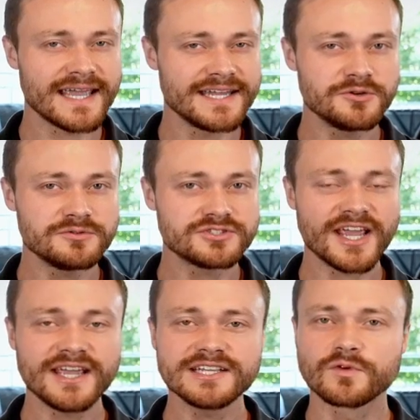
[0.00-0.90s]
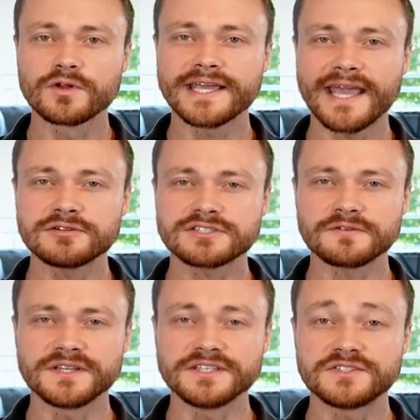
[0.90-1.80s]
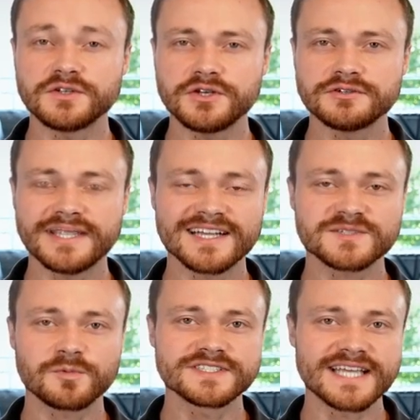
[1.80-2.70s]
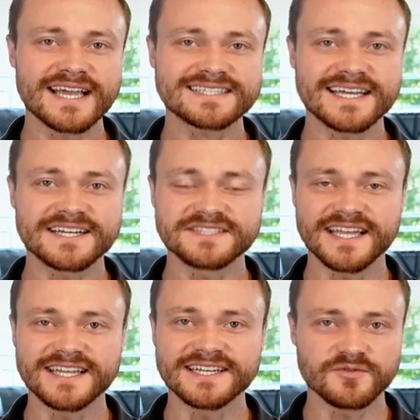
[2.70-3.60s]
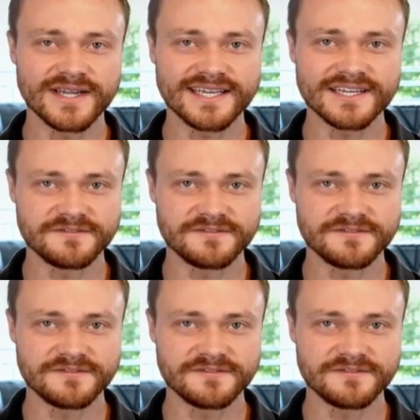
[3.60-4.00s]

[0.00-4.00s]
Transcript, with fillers: a new change rolling out for the Studio Dashboard's X out of ten ranking